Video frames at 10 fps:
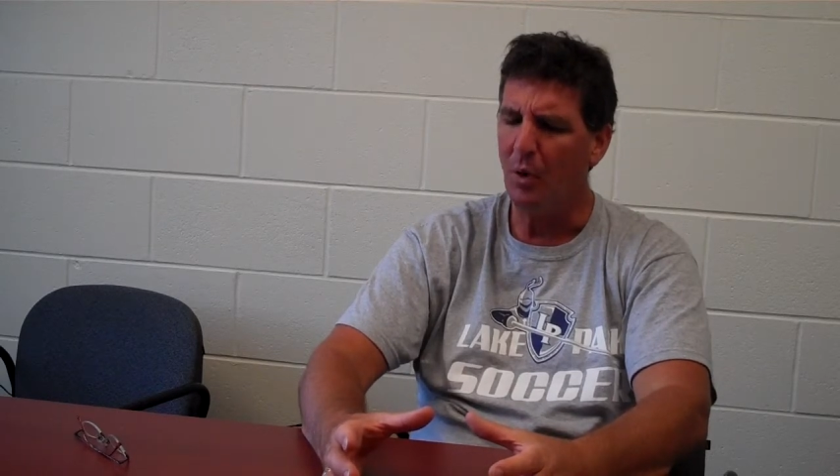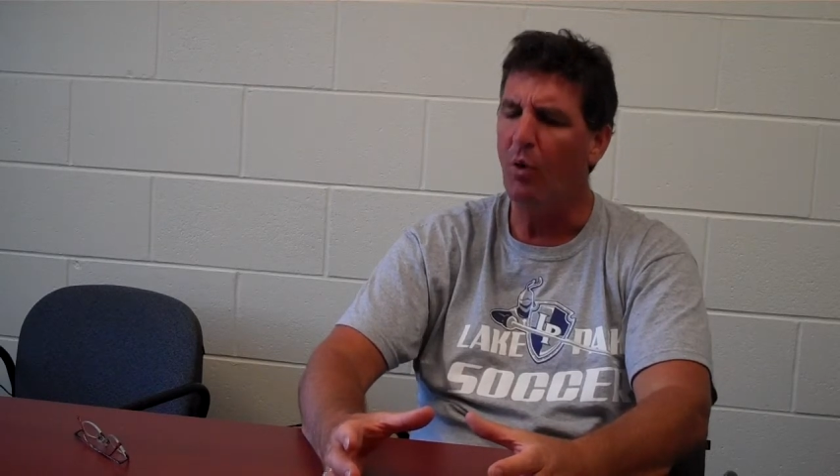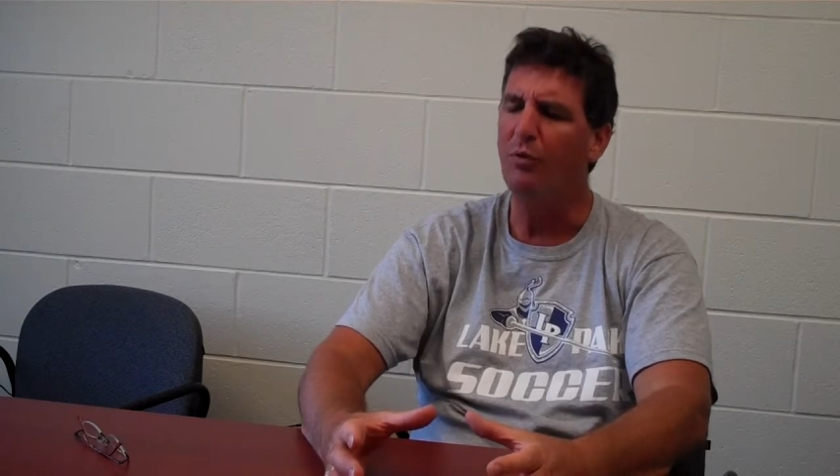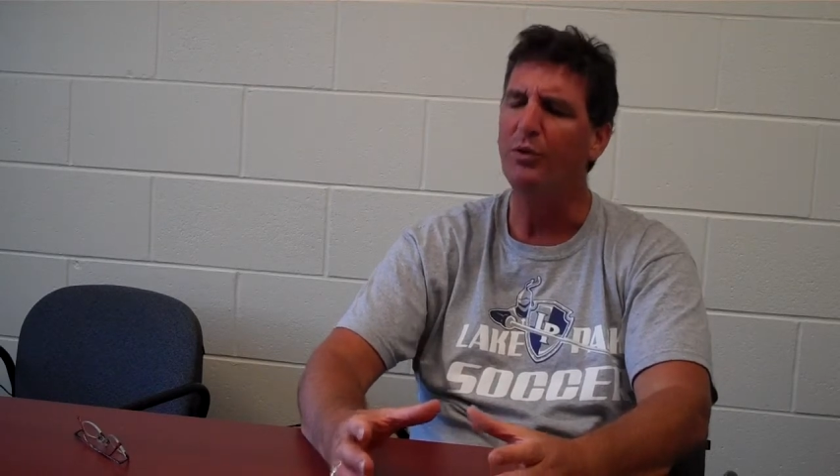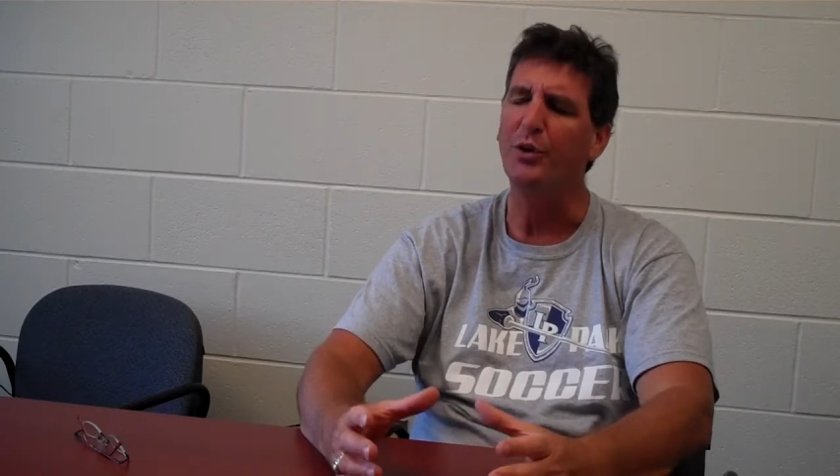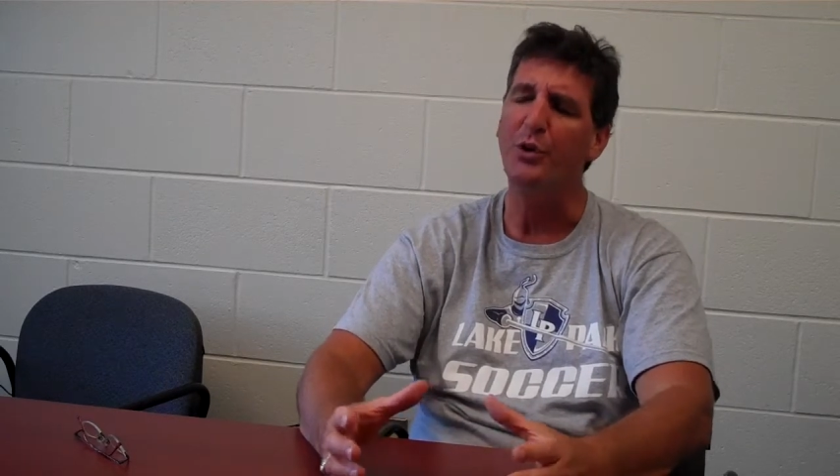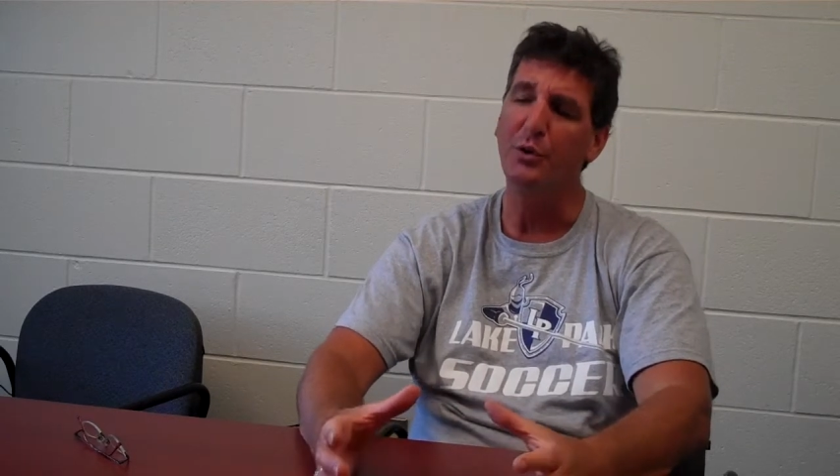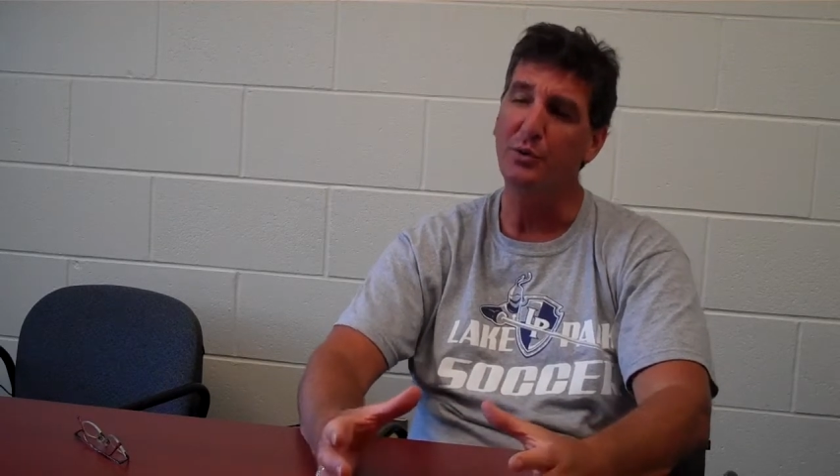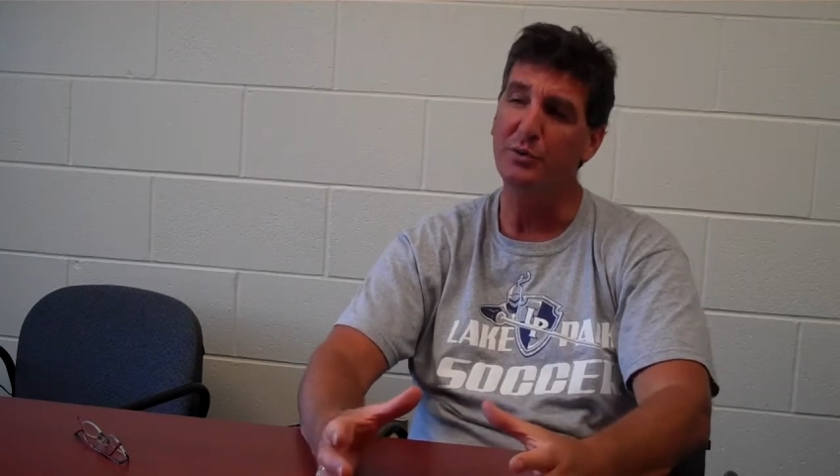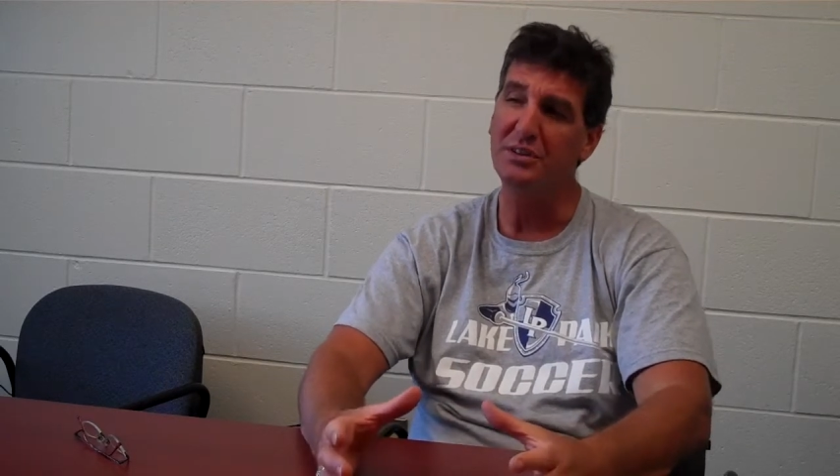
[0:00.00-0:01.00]

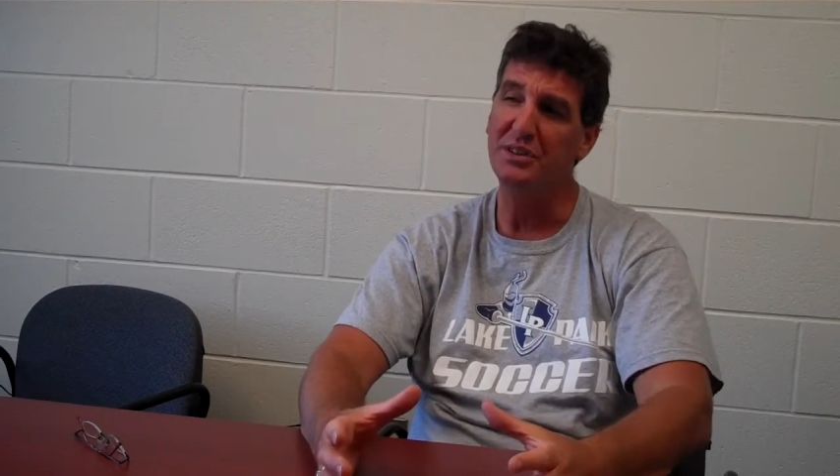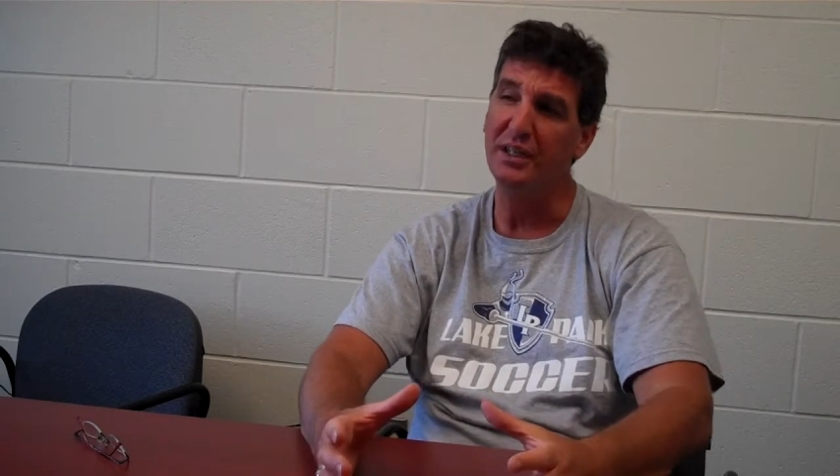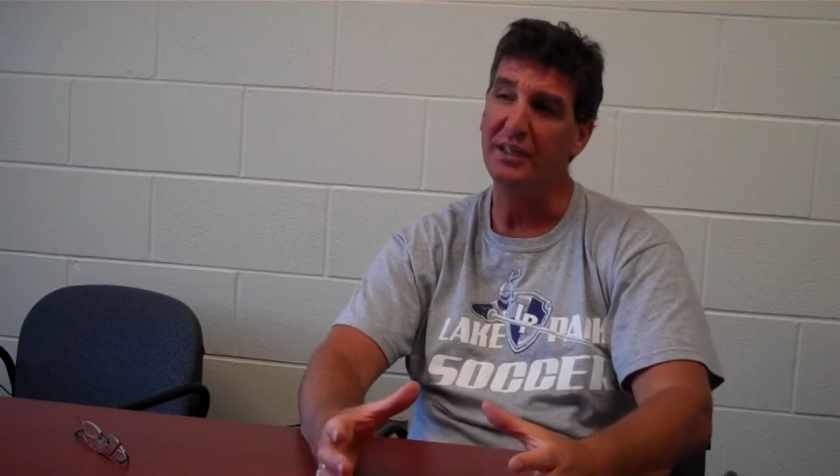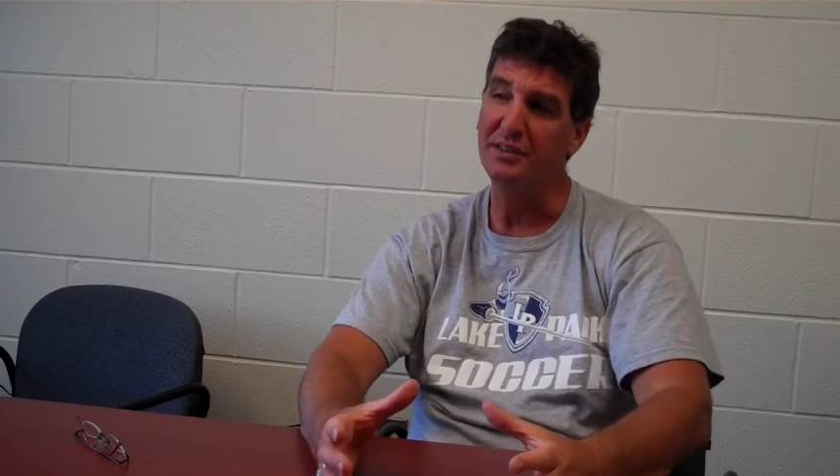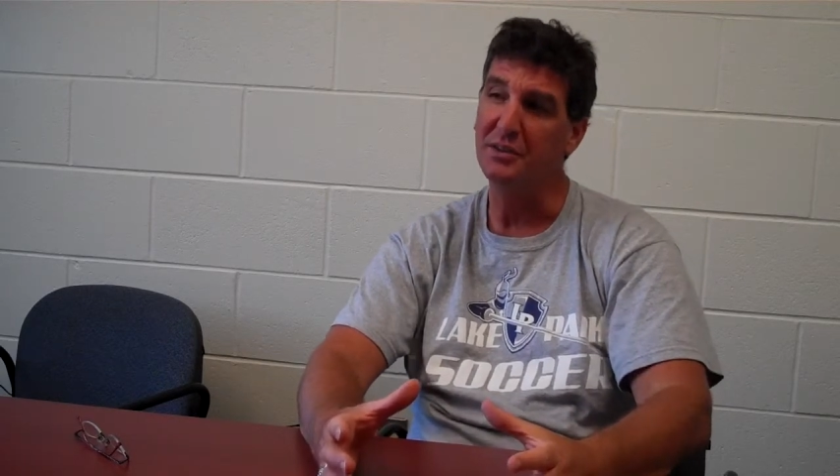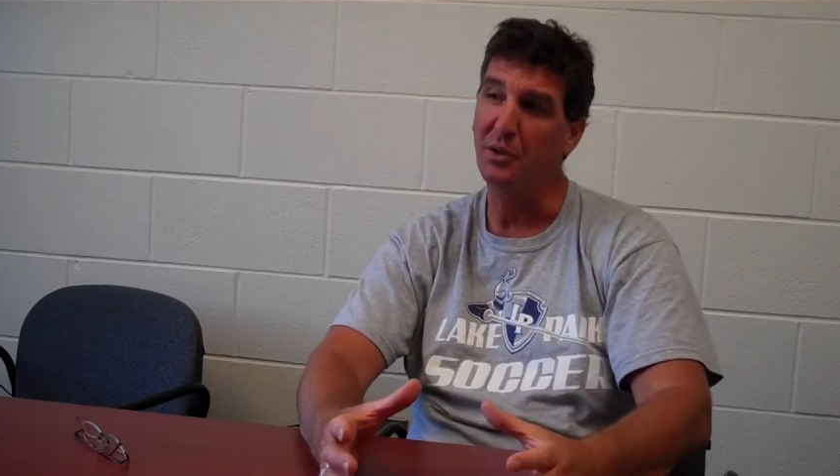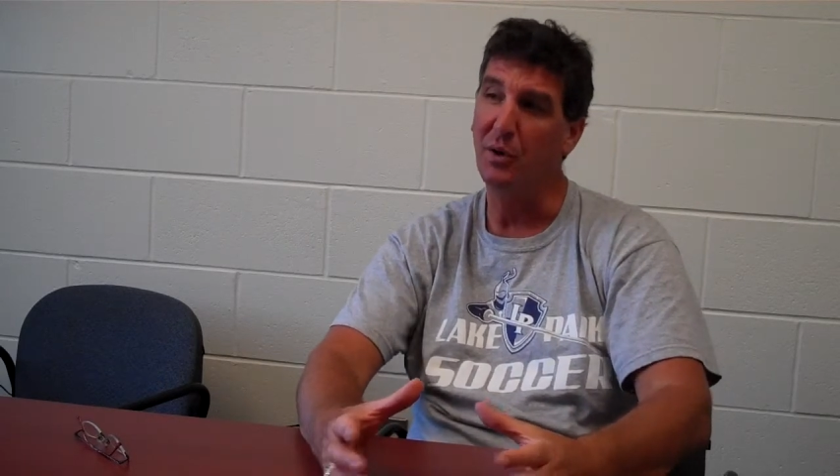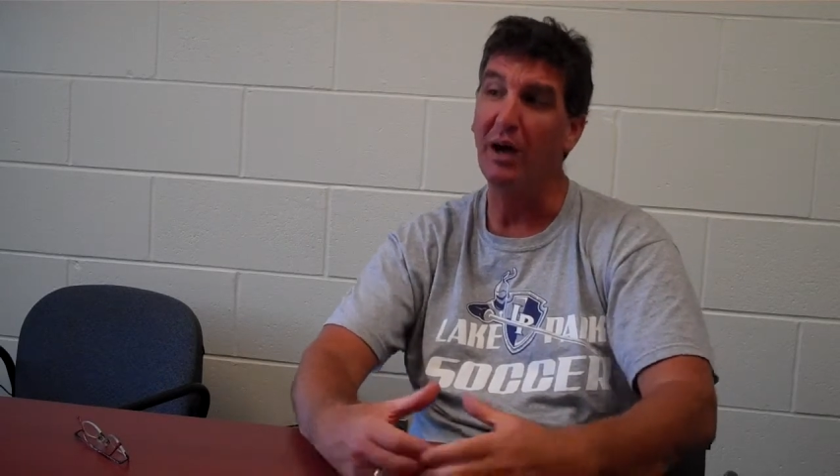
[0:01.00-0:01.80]
overused, and so